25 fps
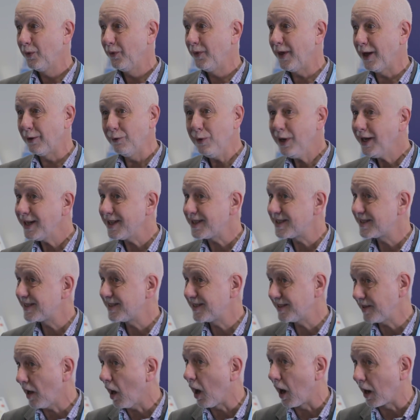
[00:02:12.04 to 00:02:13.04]
they're really
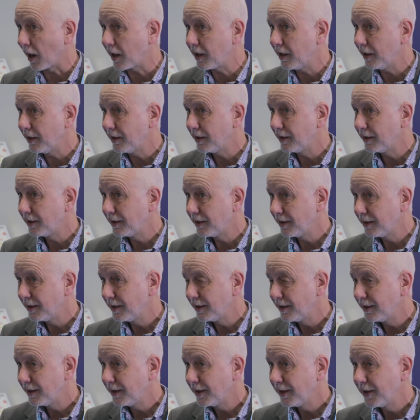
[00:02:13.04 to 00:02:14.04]
stuck.
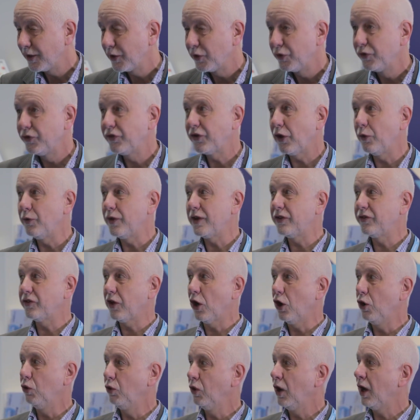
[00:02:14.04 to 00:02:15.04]
So this
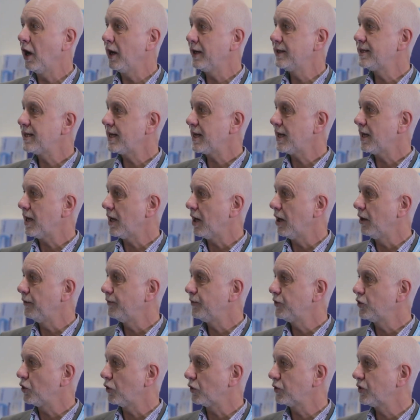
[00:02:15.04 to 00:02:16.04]
whole idea of
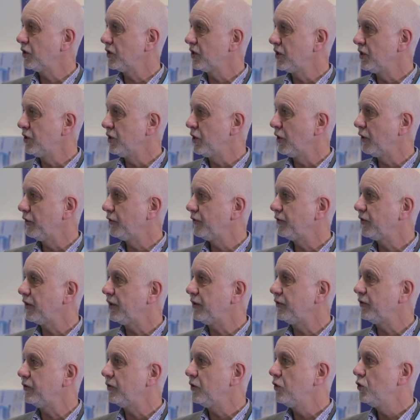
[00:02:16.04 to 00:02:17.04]
doctors and
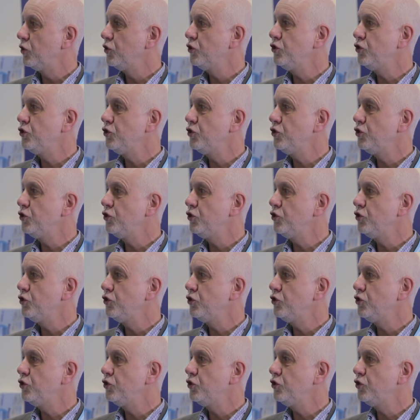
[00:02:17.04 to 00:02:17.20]
nurses